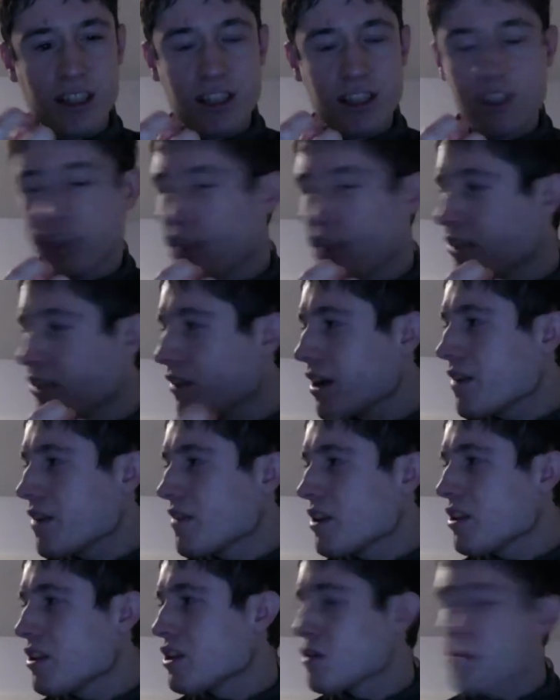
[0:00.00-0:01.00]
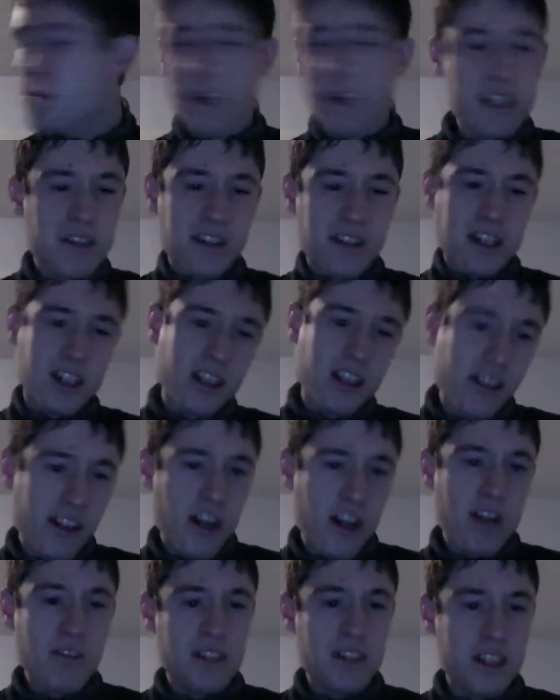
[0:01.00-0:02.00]
And if I have any space, I'm going to clear it
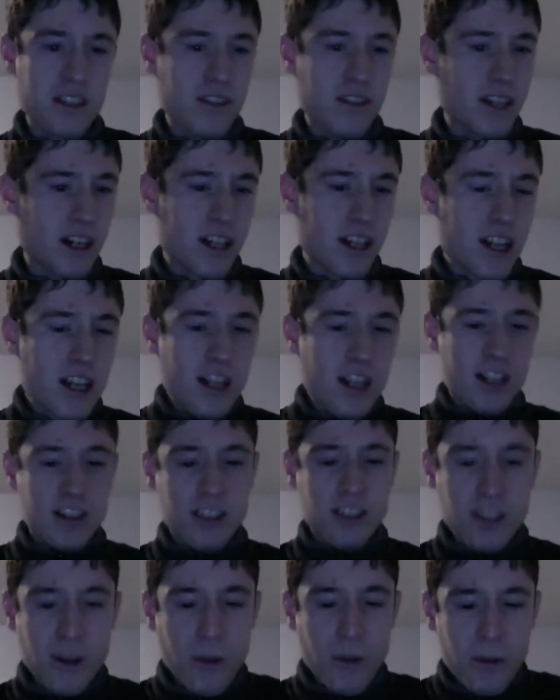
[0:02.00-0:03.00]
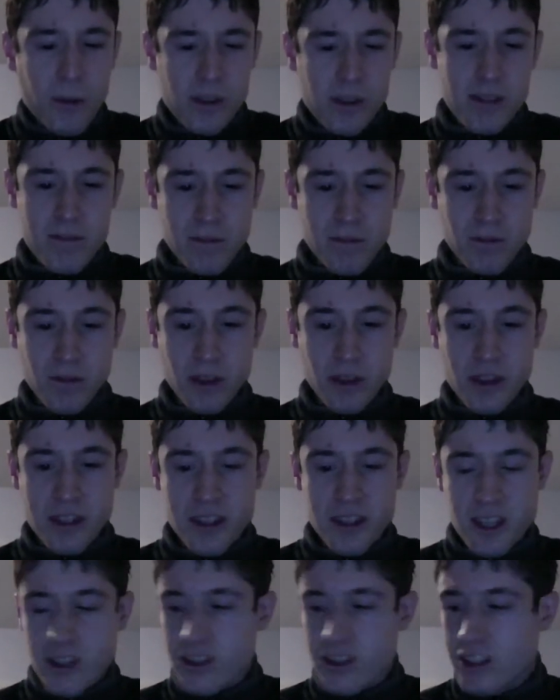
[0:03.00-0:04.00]
off the DVR.
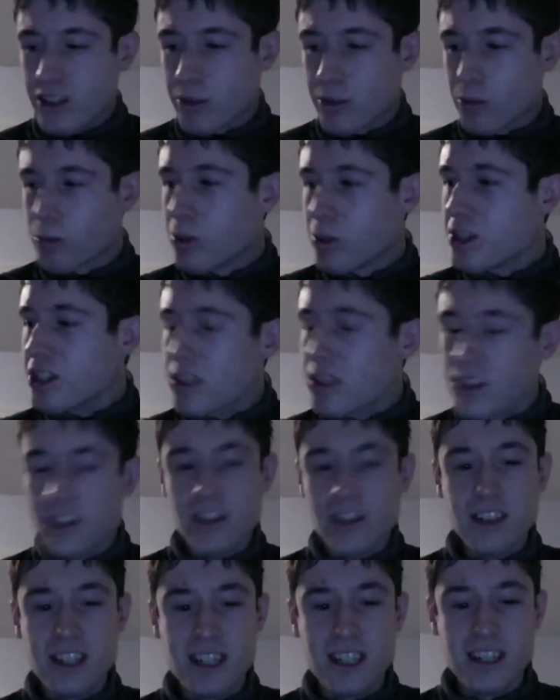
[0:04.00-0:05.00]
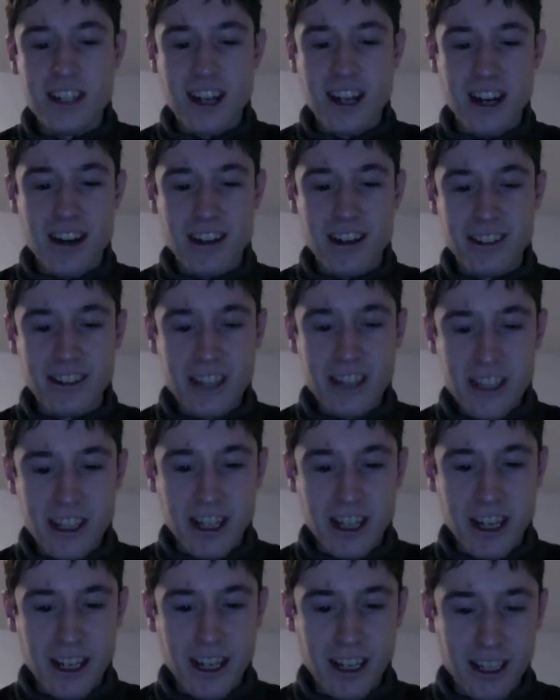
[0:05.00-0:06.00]
There's one song in there that I really
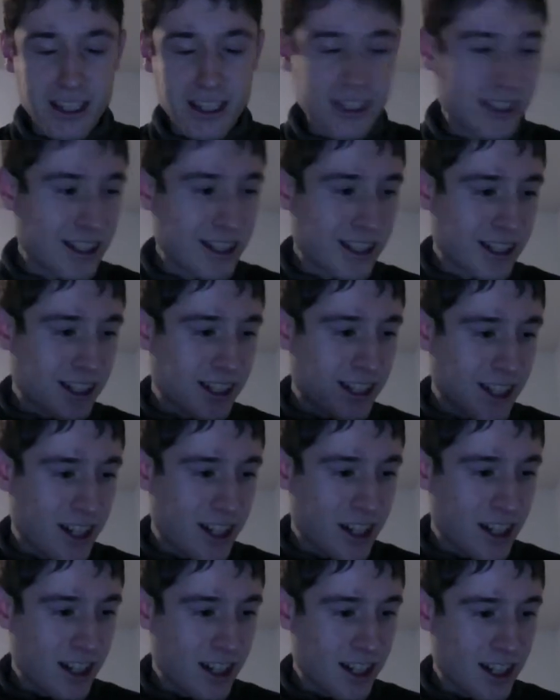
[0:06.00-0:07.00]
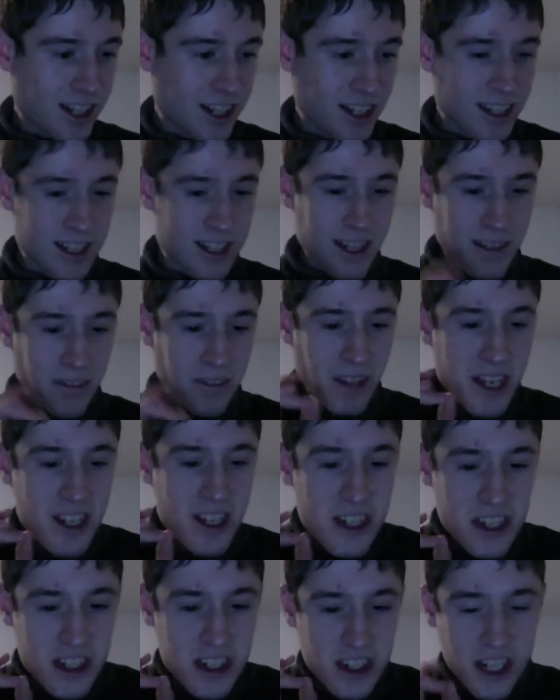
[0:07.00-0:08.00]
like. And if they
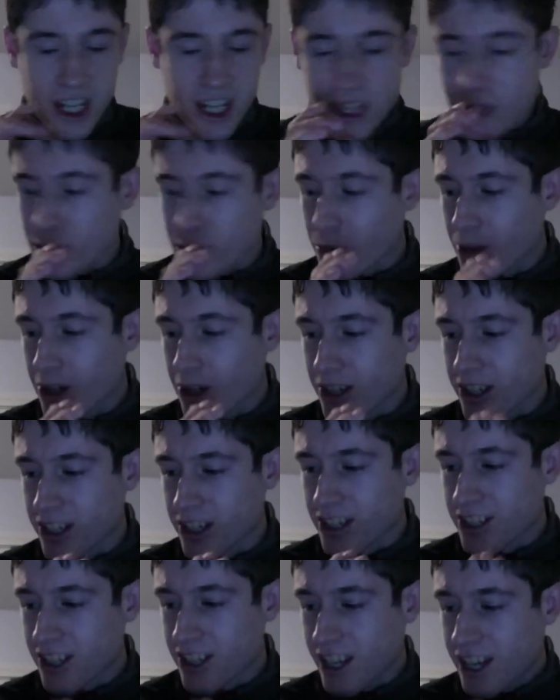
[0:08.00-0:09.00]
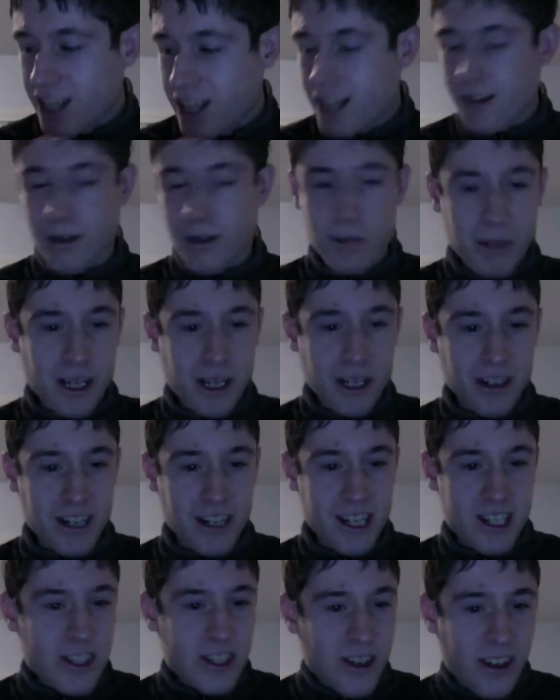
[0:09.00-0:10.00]
just change the words, it would be a great
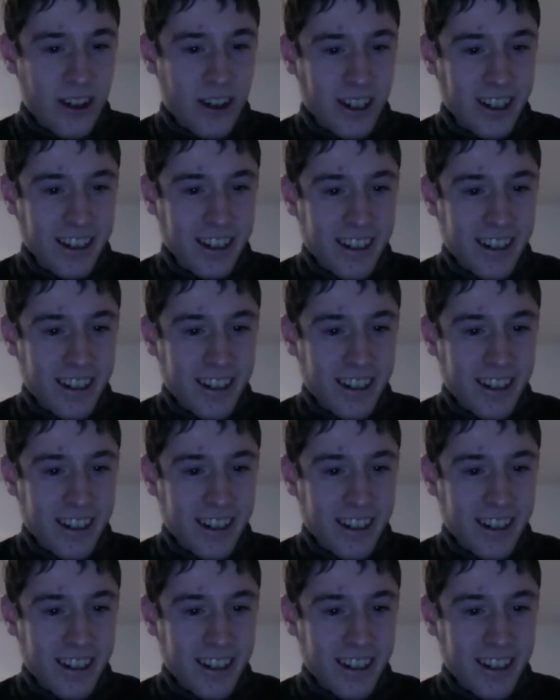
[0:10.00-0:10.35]
song.